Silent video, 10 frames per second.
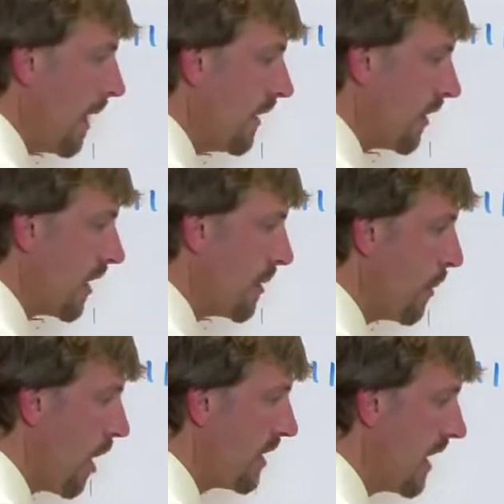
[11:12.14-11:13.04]
I've got the
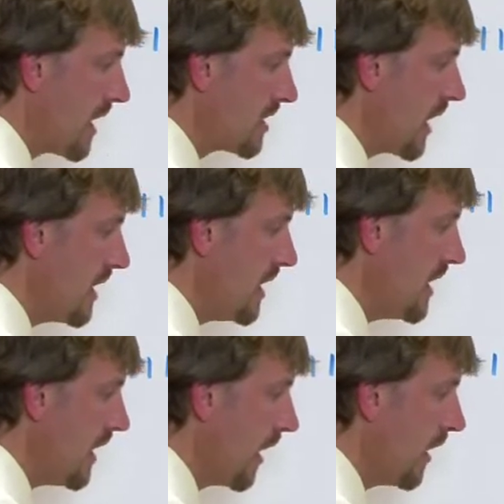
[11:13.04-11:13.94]
broadcast
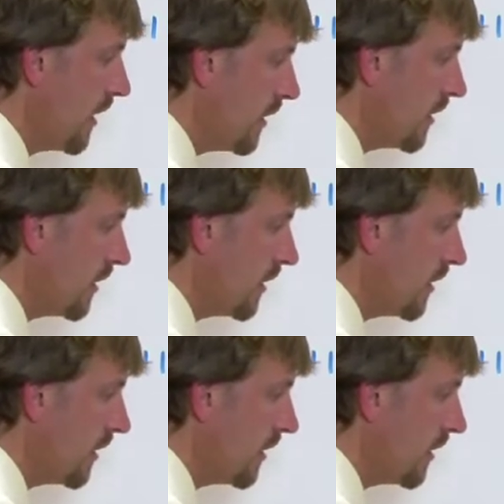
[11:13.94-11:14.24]
ID here.